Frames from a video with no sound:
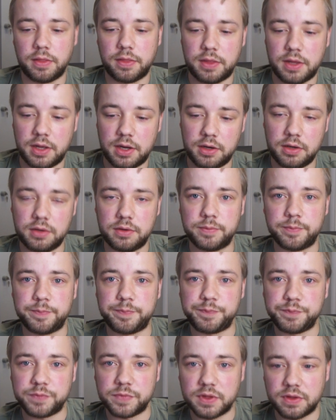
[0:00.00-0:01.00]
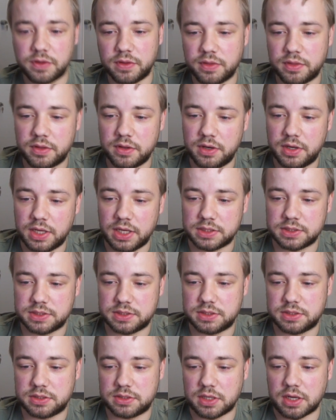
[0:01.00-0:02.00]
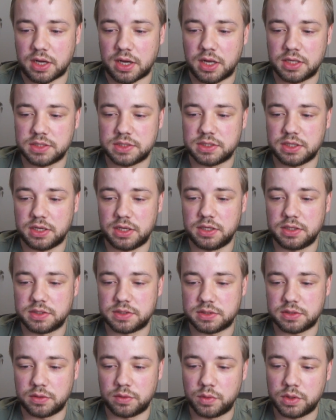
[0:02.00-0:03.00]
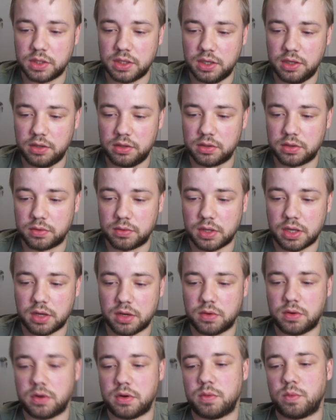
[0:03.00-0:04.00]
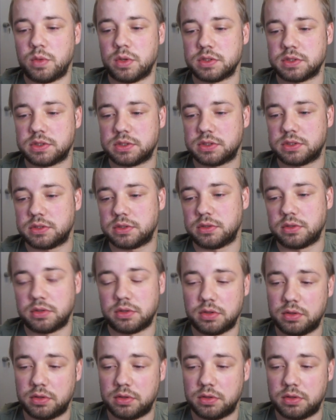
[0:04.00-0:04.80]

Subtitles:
Then the next answer is okay, no error was